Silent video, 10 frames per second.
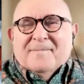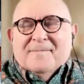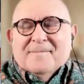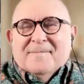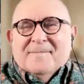
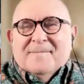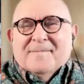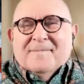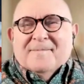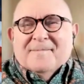
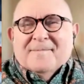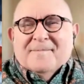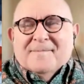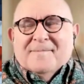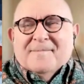
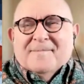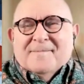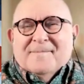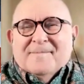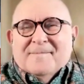
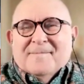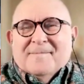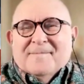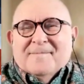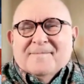
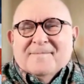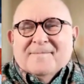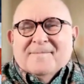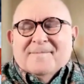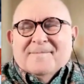
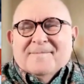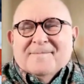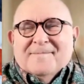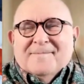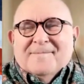
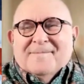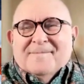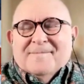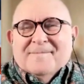[no speech]